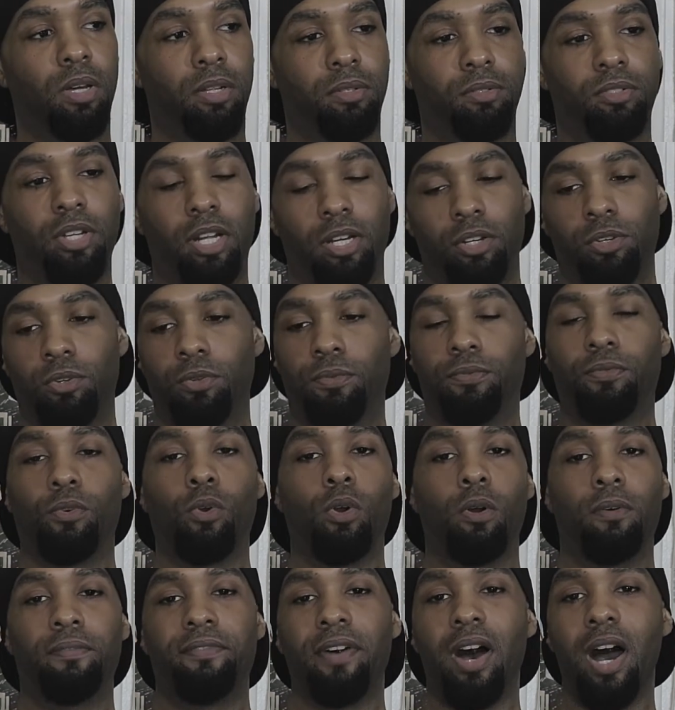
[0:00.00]
try to do
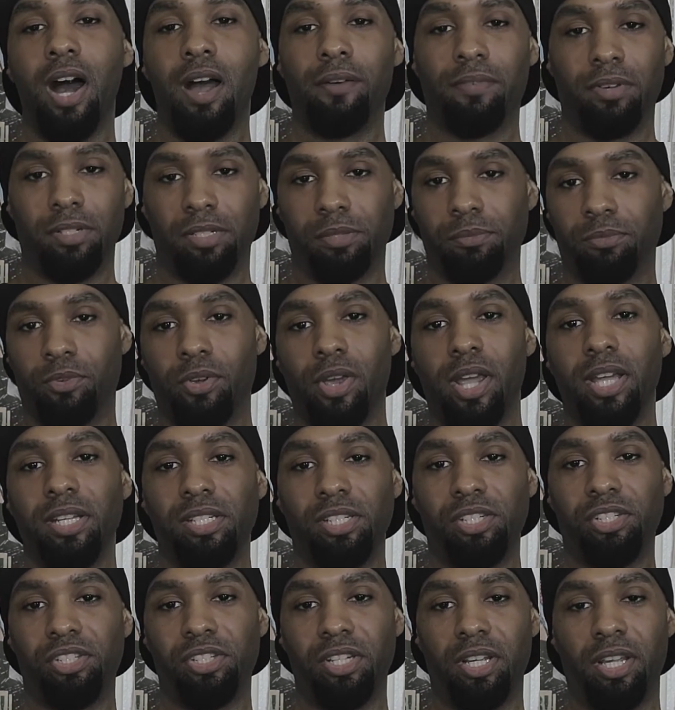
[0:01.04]
4 or 5 or some
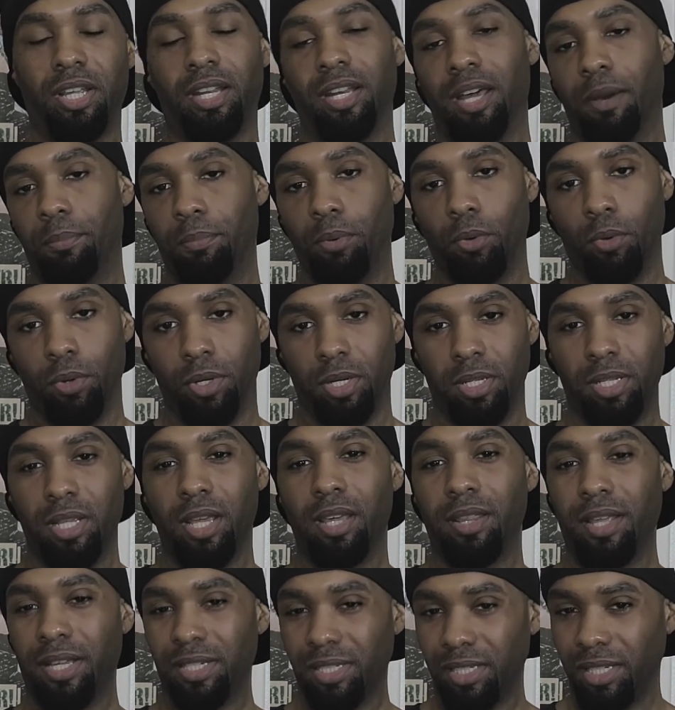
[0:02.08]
crazy shit and I pulled it,
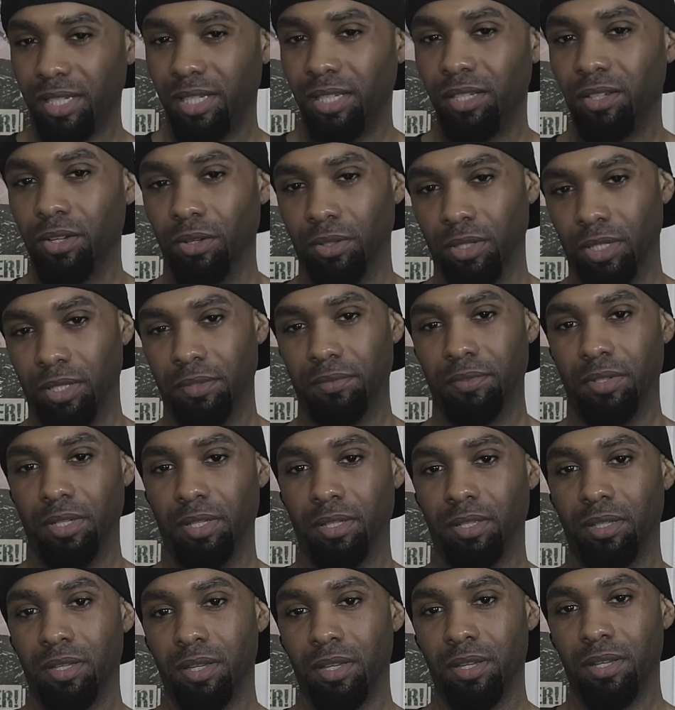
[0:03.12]
yeah, that's ego lifting.
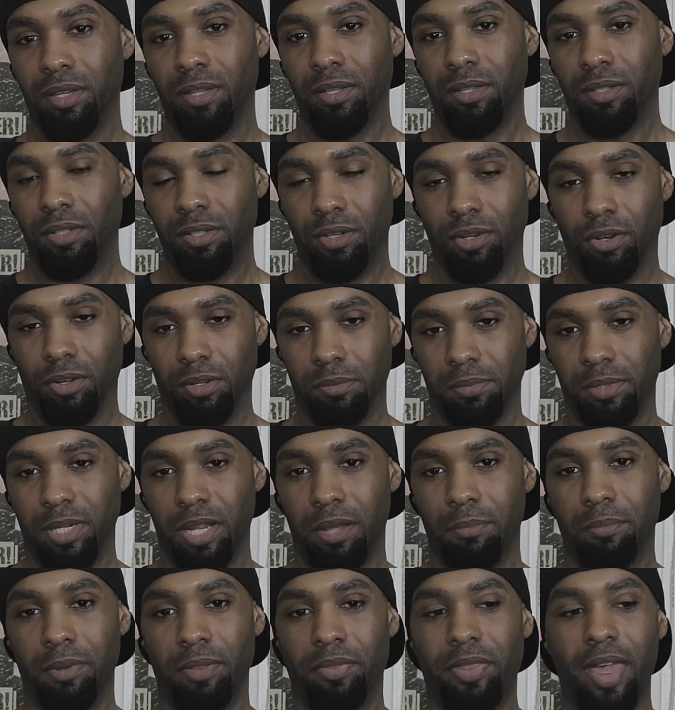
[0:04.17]
You know what I'm
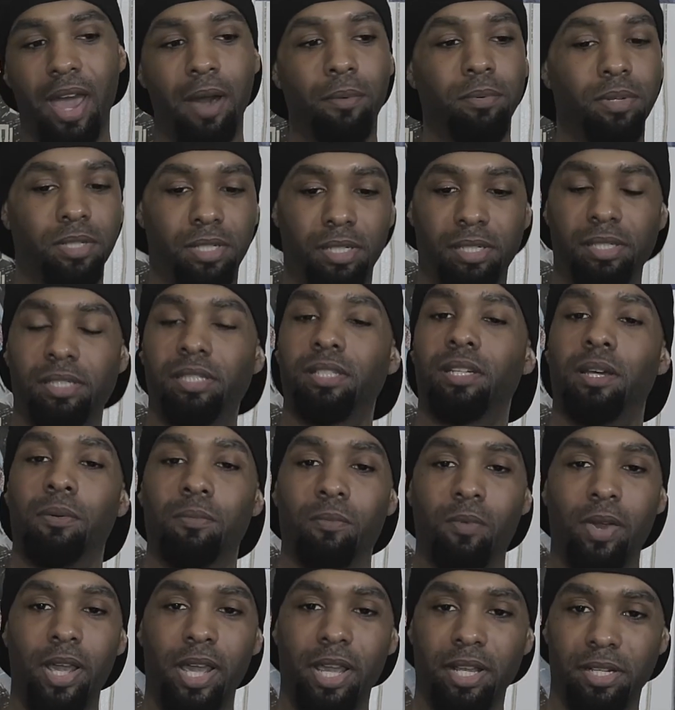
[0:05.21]
saying? But that was in some
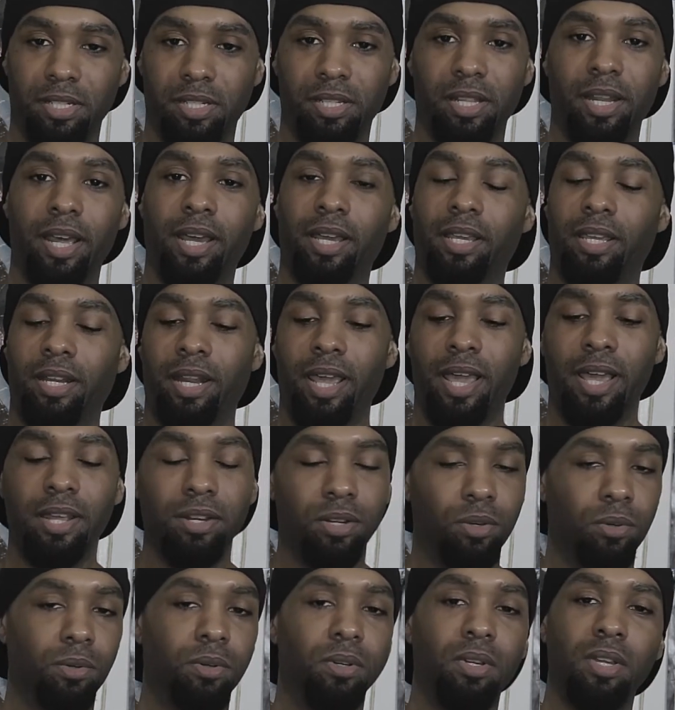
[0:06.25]
range that I can
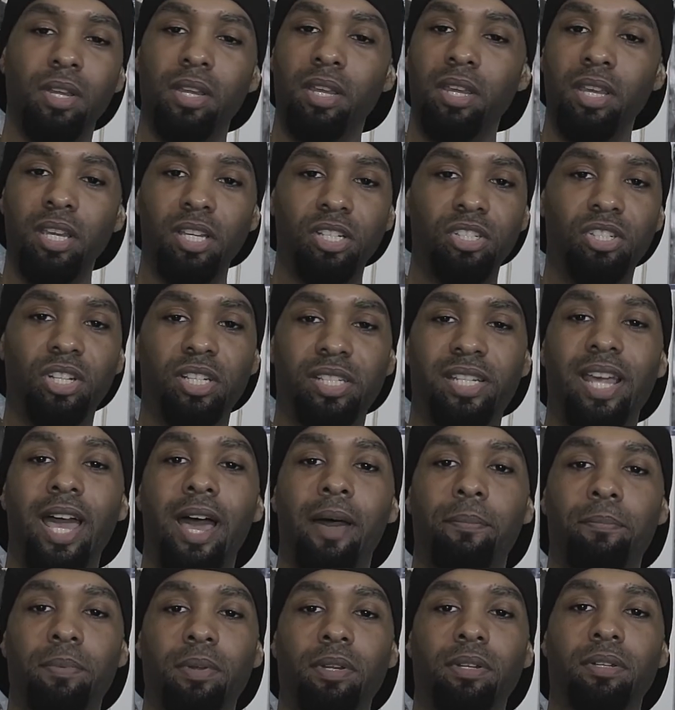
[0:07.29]
handle. It just
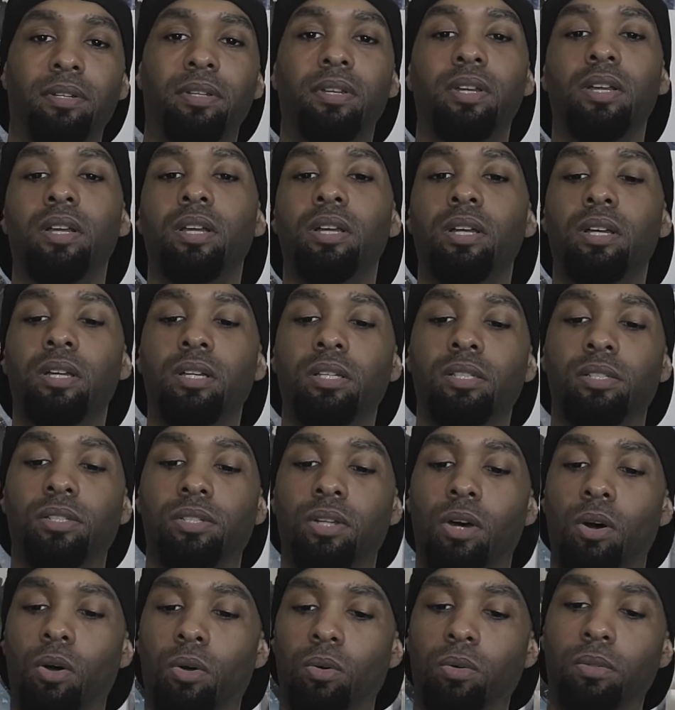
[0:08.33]
happened.
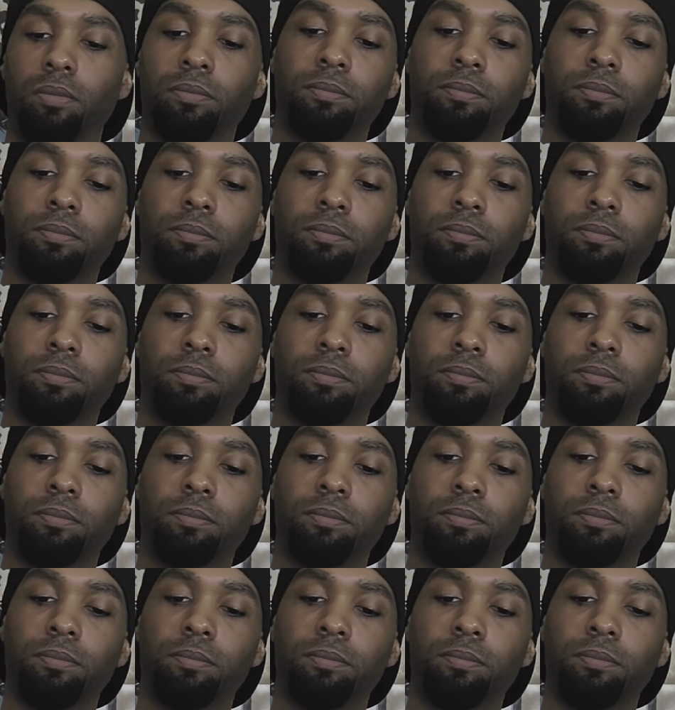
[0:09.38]
So